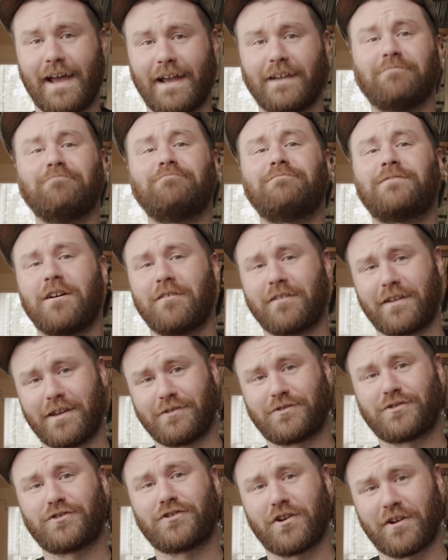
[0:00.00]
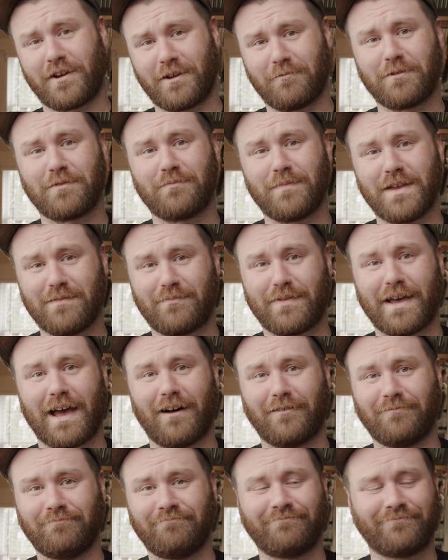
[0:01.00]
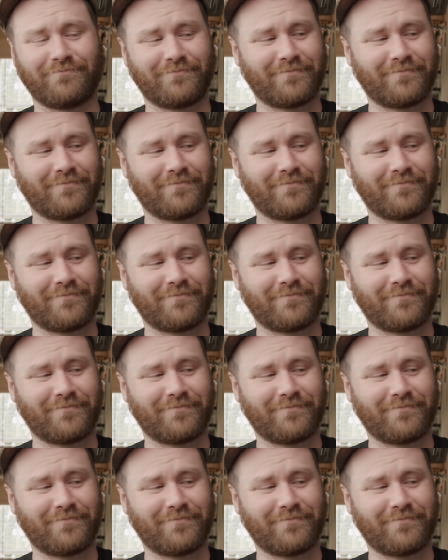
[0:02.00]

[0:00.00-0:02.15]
Hey, don't get shirty with me, pal.